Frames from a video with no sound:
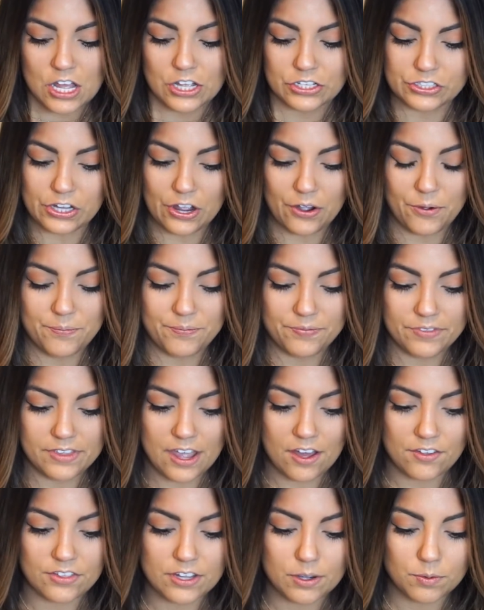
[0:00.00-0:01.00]
So
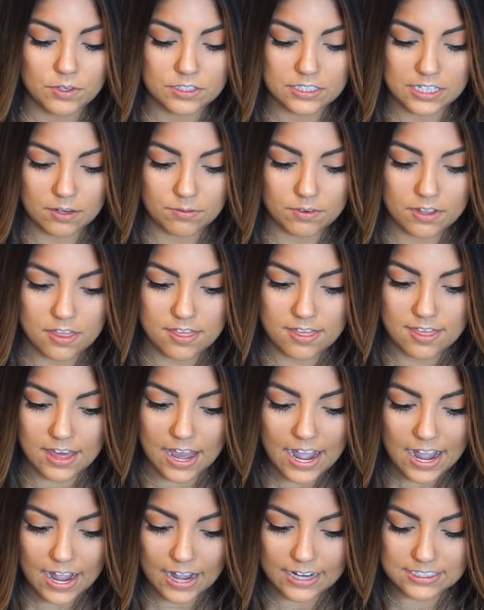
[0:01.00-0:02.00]
now that we're done with
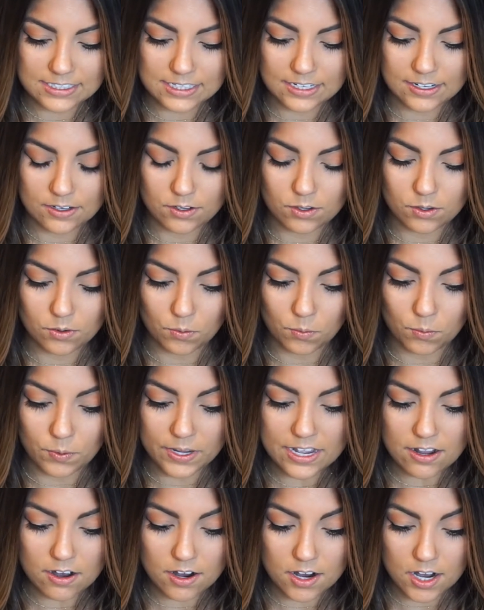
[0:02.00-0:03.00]
that,
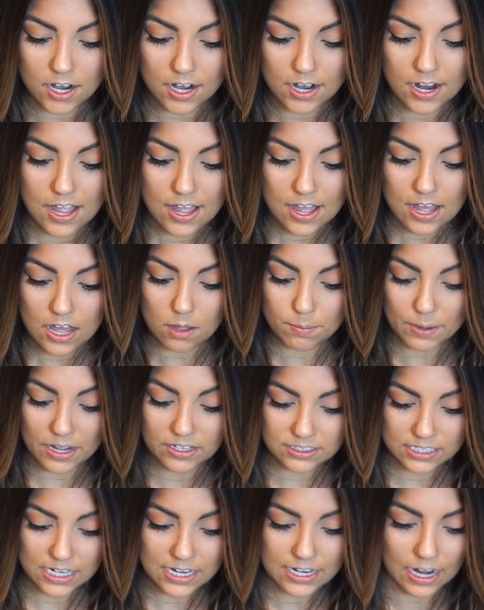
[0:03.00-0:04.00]
we are
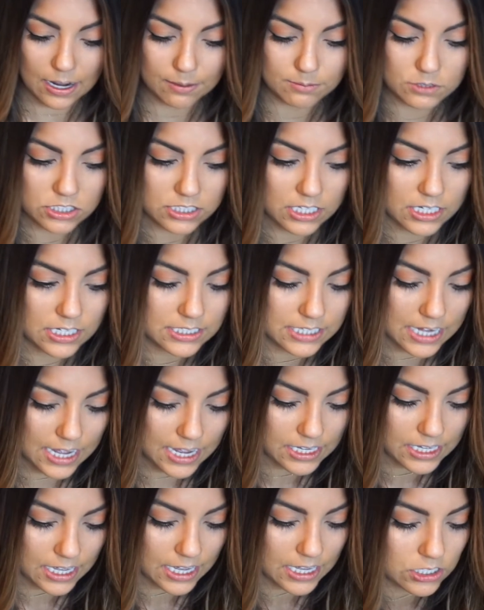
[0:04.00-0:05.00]
about done. I'm just gonna
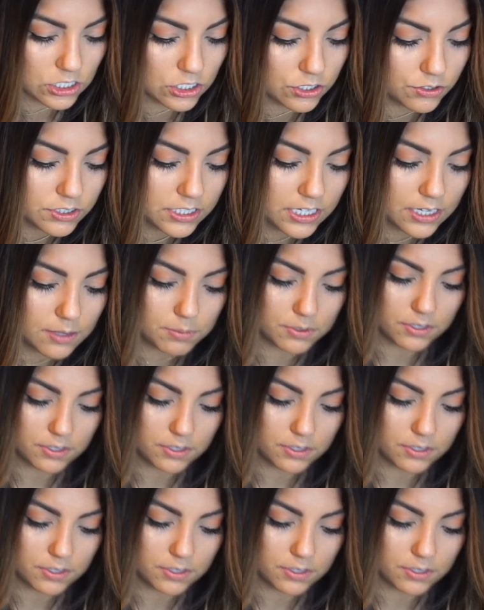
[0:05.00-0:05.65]
take a Q-tip